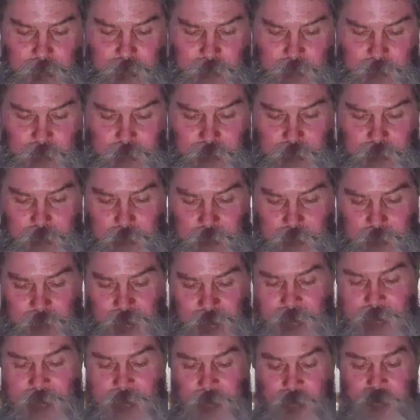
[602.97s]
people
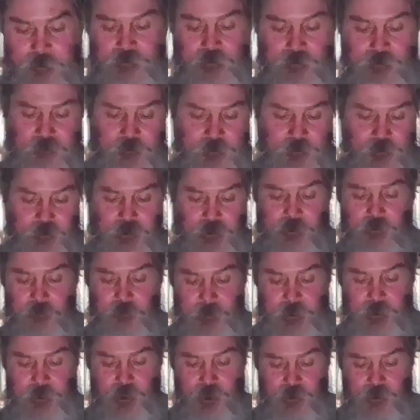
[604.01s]

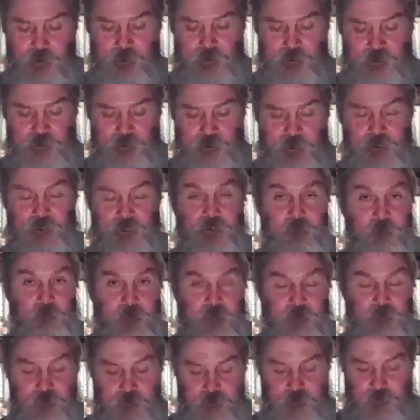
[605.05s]
make uh, so there'll be
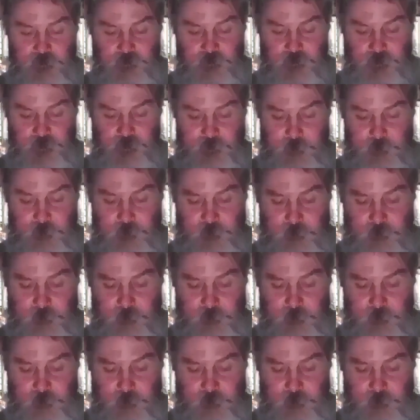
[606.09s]
a holy seed to